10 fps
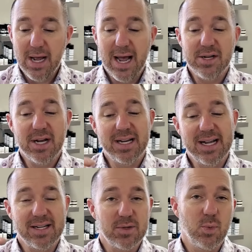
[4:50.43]
and you can
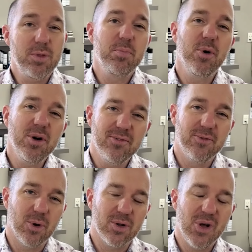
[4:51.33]
get, with
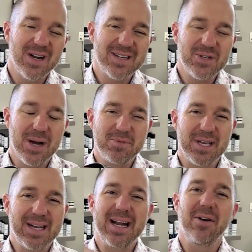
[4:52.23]
Birkoflor, a lot of times
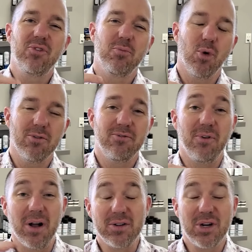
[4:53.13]
they can have some more
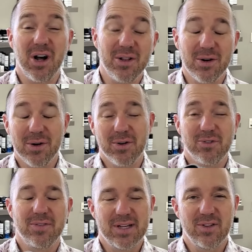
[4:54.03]
fun colors
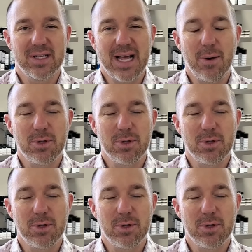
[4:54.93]
and things like that.